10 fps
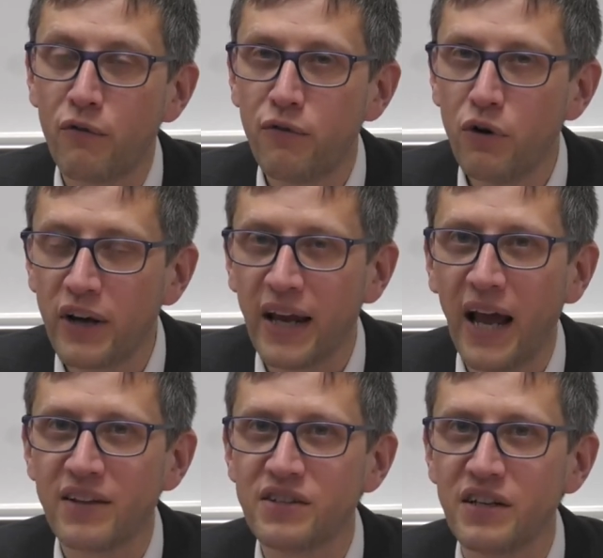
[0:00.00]
looking
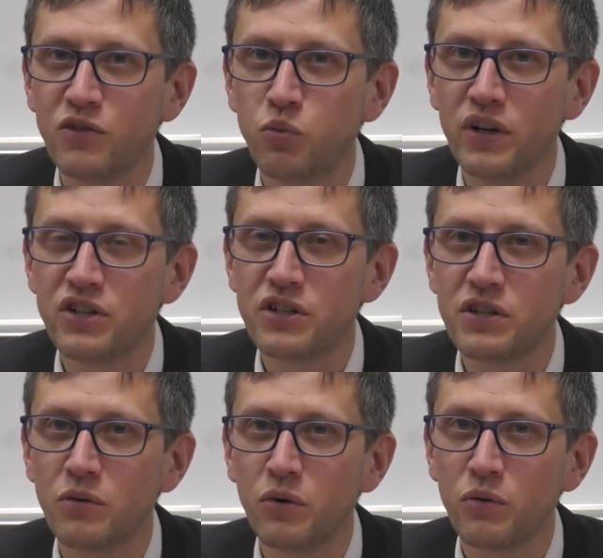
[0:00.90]
at it
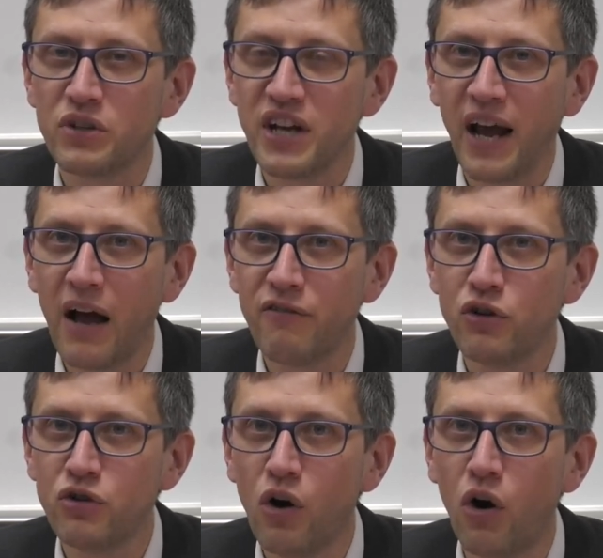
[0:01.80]
which I
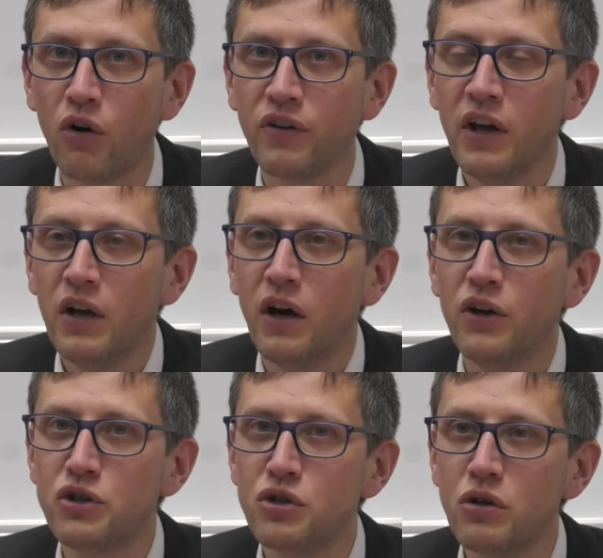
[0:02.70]
haven't done.
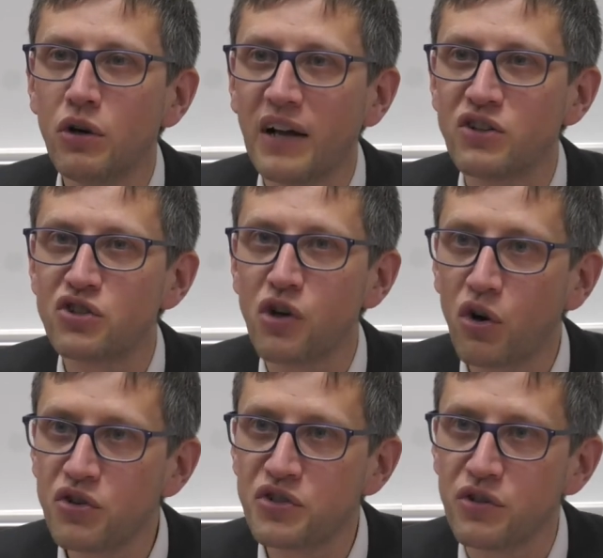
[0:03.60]
You should look at
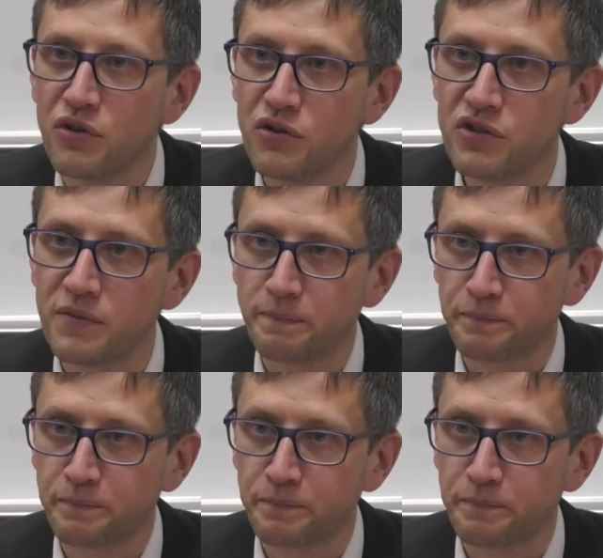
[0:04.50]
songsters.